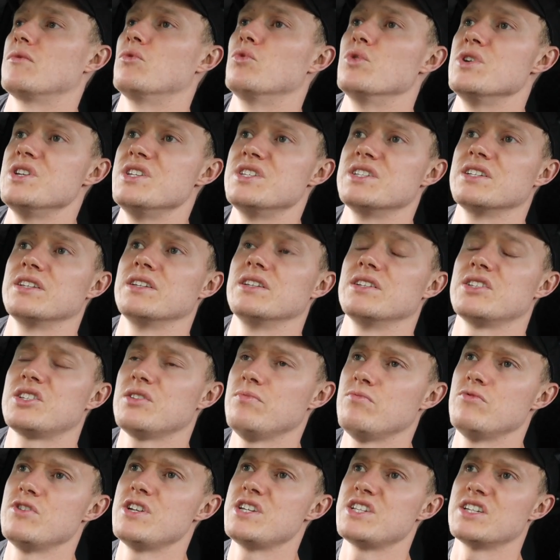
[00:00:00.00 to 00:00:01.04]

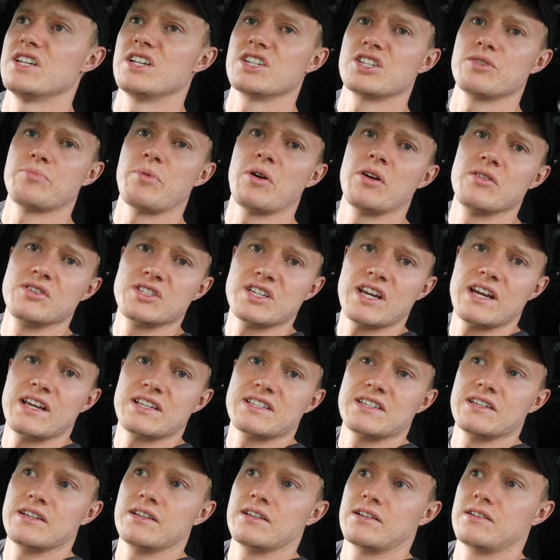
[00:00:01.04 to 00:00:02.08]
reason, I suppose, yeah,
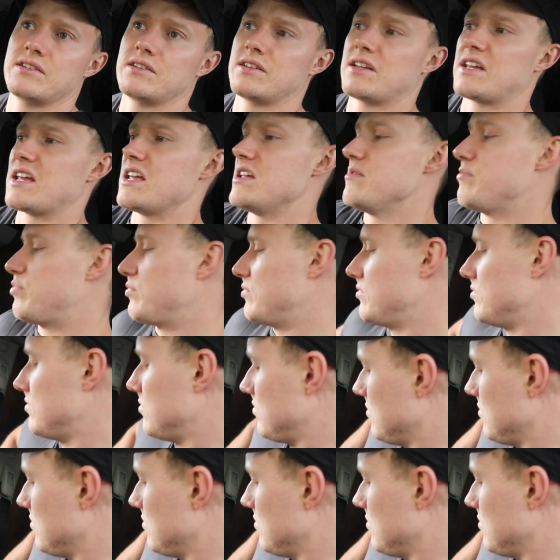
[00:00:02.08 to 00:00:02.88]
to keep